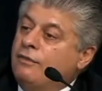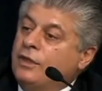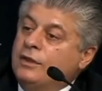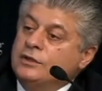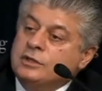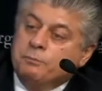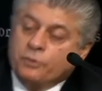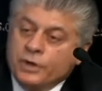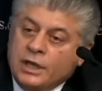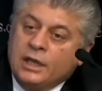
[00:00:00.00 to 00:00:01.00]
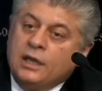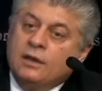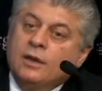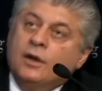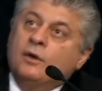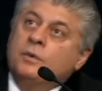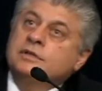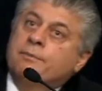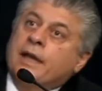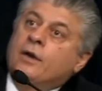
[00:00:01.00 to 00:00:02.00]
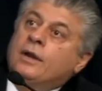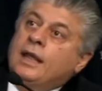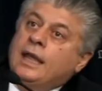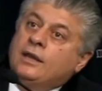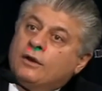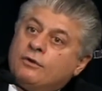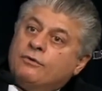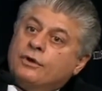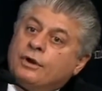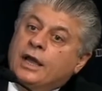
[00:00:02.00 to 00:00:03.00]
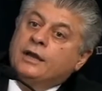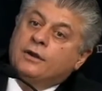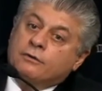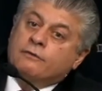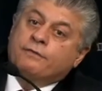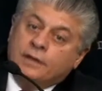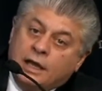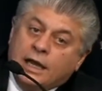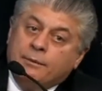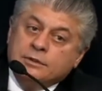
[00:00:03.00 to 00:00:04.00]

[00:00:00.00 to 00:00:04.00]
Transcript: The debris was about 800 or 900 feet high.